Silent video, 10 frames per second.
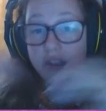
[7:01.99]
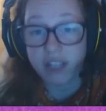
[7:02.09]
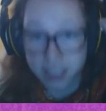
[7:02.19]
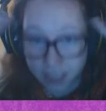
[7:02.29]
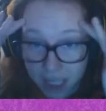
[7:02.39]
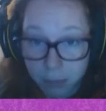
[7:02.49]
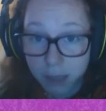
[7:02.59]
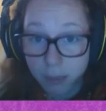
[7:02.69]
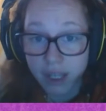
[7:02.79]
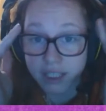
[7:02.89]
reason in
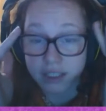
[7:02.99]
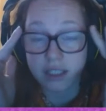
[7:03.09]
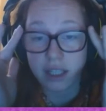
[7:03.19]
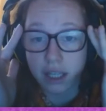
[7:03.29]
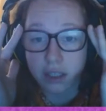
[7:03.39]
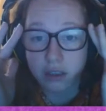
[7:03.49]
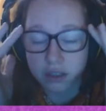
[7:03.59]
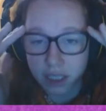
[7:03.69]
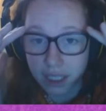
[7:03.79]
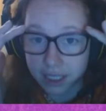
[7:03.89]
my mind I
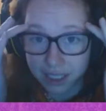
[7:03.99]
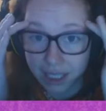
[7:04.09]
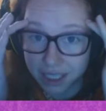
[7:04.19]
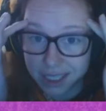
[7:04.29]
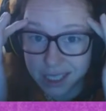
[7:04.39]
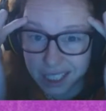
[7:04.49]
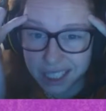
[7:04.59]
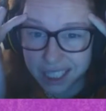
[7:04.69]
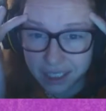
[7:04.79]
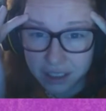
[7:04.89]
class that as
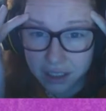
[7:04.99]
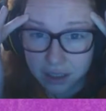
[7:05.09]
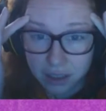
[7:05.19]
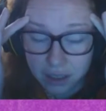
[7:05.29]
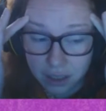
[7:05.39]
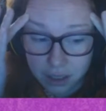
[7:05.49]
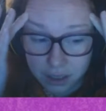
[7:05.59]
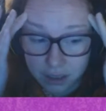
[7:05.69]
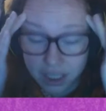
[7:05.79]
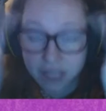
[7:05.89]
stealing,
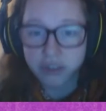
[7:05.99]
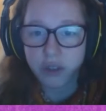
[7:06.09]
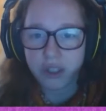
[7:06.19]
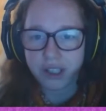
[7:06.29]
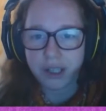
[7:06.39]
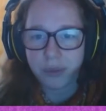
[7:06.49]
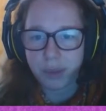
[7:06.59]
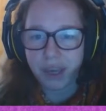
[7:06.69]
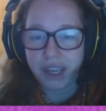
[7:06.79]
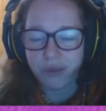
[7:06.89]
even though you're going to be
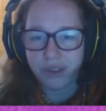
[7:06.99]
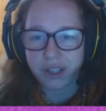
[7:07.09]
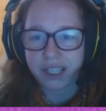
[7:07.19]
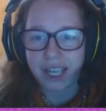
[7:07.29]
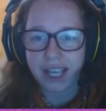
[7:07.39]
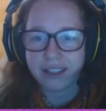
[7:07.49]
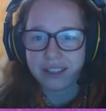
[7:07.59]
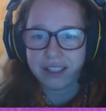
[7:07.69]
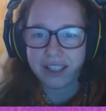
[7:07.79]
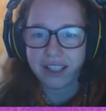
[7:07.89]
paying for it at the end.